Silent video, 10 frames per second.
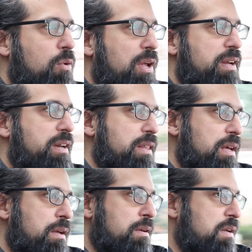quality,
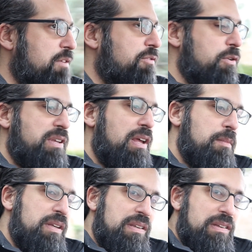the
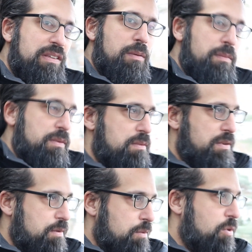infotainment system,
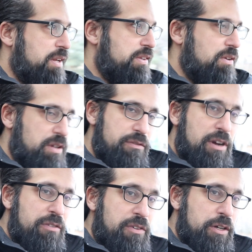while it's certainly
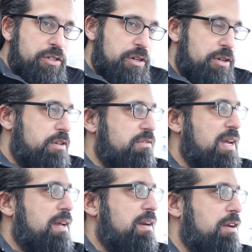very functional, you've
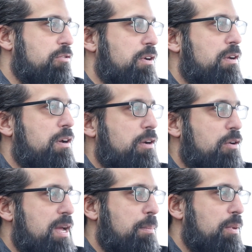got Android
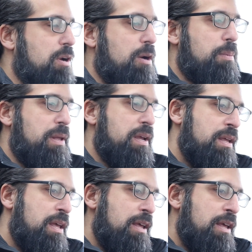Auto, Apple CarPlay,